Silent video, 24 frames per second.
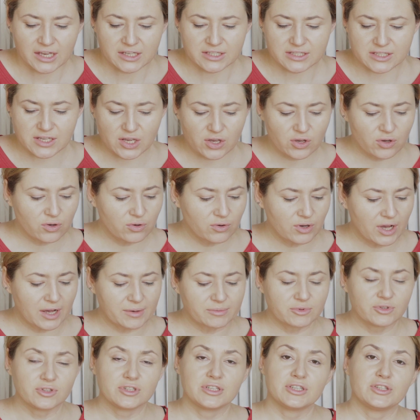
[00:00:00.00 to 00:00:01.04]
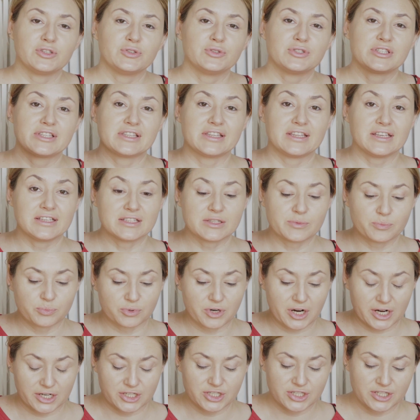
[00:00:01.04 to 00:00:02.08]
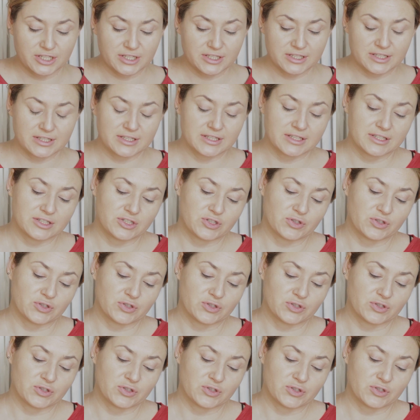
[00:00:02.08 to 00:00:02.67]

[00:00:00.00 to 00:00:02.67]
So I'm going to use these brushes